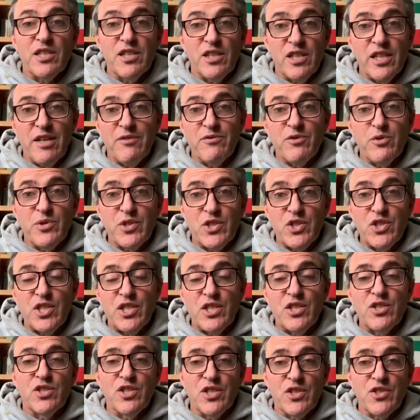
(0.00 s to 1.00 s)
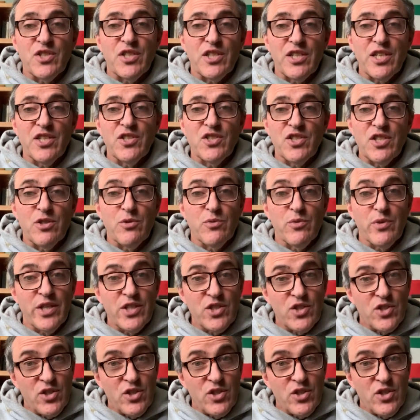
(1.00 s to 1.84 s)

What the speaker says: he'll have the receipt just in case he didn't write.